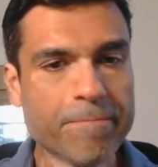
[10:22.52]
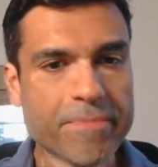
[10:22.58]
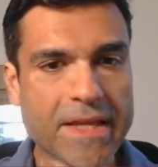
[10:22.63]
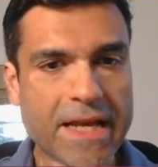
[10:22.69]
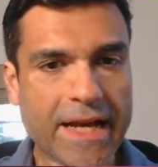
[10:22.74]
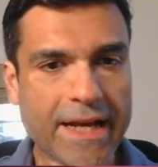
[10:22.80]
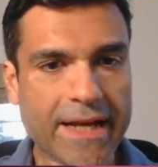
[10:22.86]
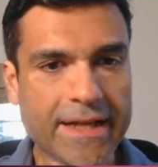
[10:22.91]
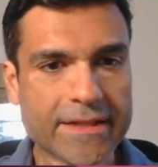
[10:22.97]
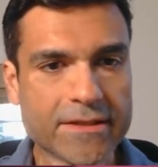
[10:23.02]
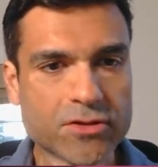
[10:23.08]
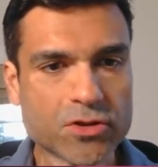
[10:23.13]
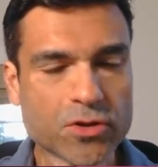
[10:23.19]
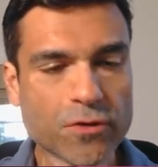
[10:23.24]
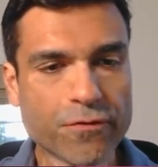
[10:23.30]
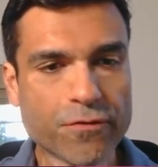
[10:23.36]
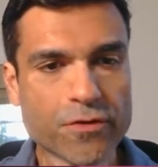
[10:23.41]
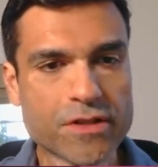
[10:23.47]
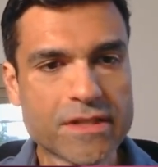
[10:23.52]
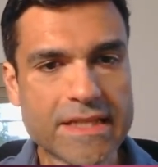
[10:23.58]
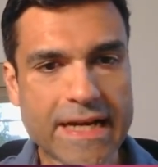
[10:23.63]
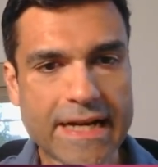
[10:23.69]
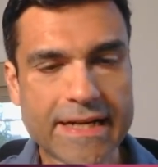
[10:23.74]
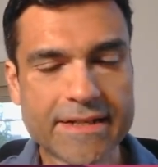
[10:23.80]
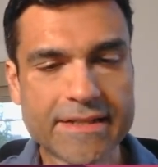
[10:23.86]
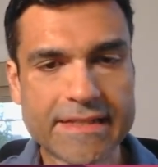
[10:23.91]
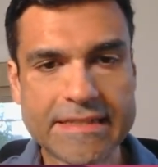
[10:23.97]
And so for
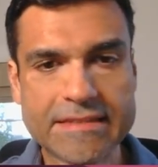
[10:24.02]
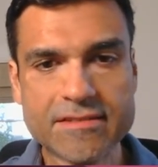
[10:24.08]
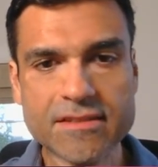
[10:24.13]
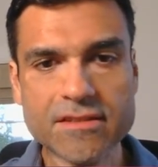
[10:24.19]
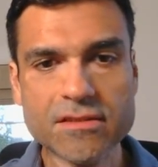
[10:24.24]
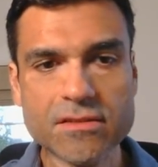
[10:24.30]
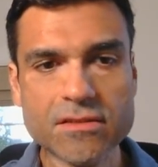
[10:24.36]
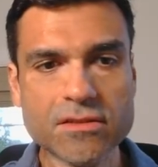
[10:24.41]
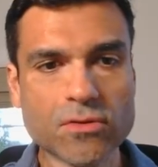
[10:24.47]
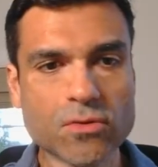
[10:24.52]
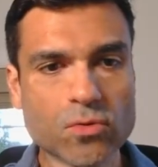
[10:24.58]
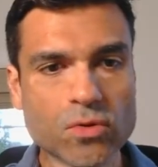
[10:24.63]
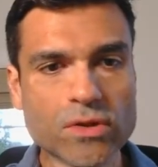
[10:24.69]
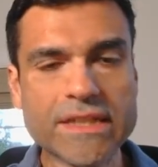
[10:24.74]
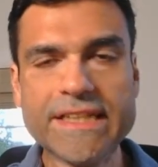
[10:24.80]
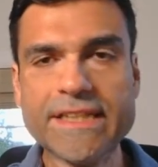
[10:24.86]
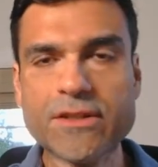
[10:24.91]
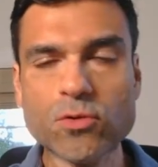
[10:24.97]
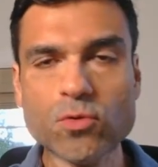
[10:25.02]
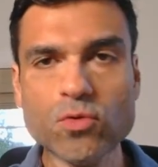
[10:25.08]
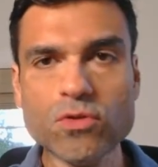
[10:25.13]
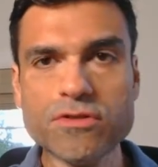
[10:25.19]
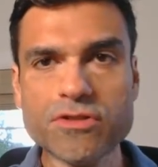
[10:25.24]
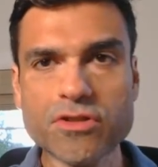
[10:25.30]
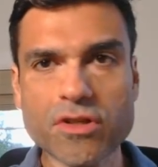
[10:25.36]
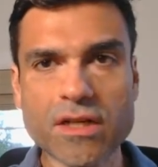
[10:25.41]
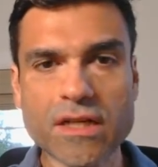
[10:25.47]
that reason, the only
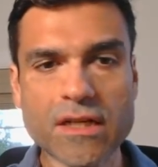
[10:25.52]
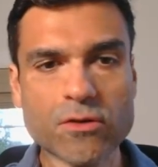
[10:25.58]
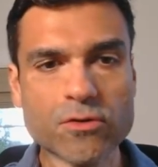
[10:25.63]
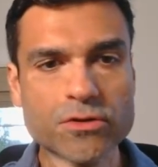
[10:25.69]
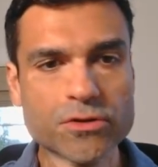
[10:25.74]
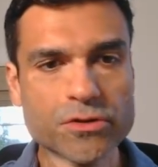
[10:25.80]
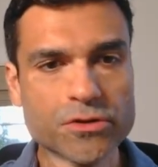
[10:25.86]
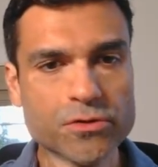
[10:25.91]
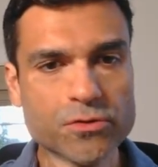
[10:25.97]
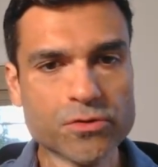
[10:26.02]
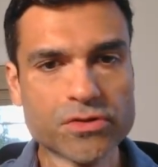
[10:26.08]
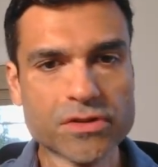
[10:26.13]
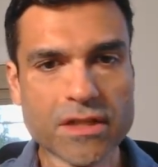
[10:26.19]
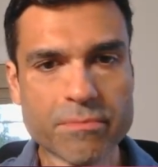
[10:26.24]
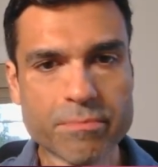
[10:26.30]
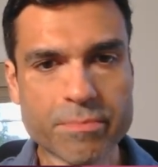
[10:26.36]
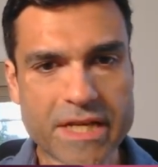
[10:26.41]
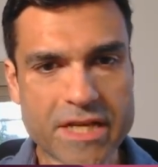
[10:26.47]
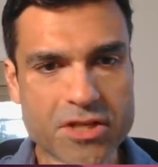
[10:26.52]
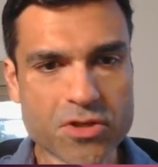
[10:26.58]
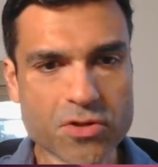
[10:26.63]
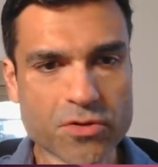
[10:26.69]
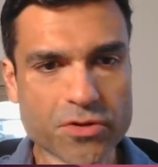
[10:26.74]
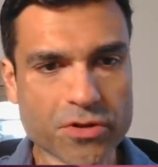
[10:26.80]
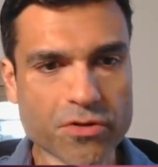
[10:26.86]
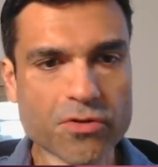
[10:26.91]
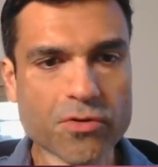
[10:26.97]
tools you're allowed to use are based
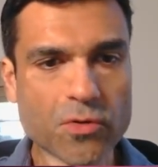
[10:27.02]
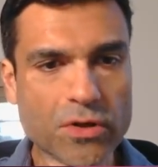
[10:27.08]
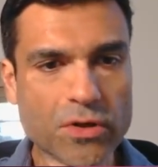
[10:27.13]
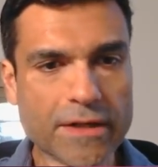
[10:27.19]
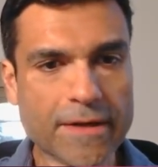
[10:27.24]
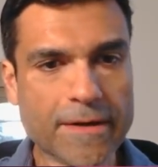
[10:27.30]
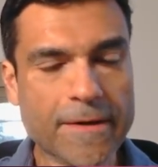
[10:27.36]
on your role.